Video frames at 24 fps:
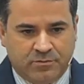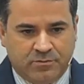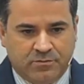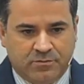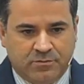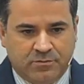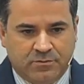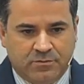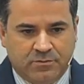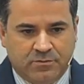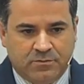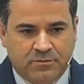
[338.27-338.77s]

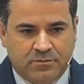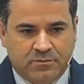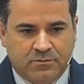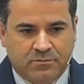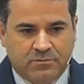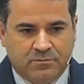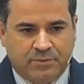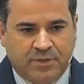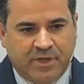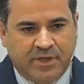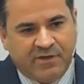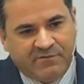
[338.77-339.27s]
not
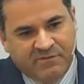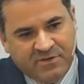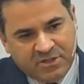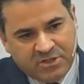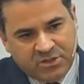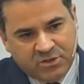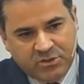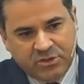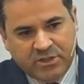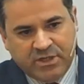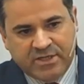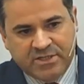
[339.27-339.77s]
Christ,
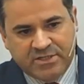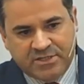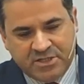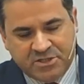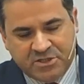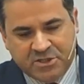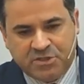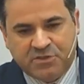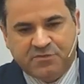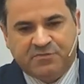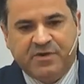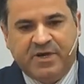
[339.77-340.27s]

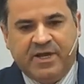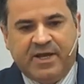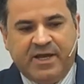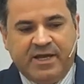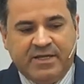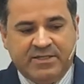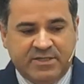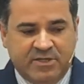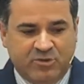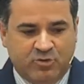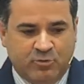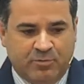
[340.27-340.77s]

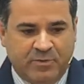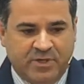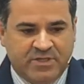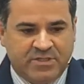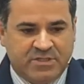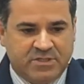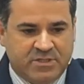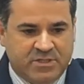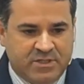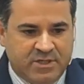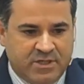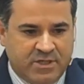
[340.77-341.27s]
because there's
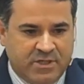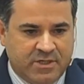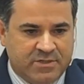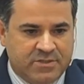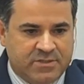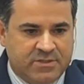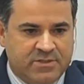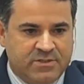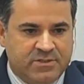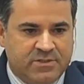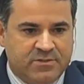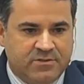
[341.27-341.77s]
a big
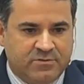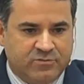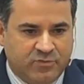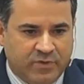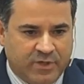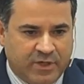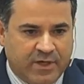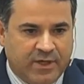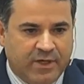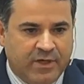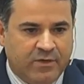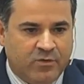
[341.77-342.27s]
difference
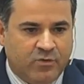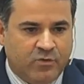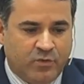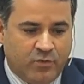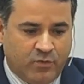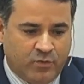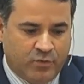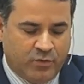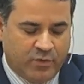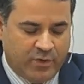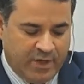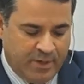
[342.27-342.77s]
between the
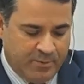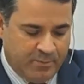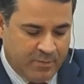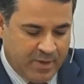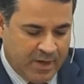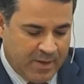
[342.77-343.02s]
Messiah,